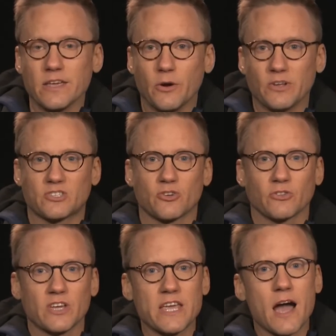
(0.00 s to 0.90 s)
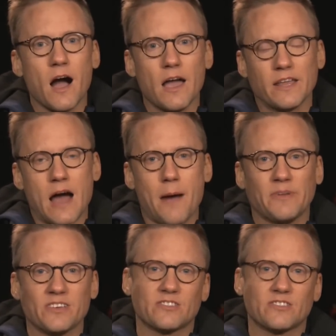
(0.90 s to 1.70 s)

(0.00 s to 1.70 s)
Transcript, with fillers: you know, it's certainly uh, an ominous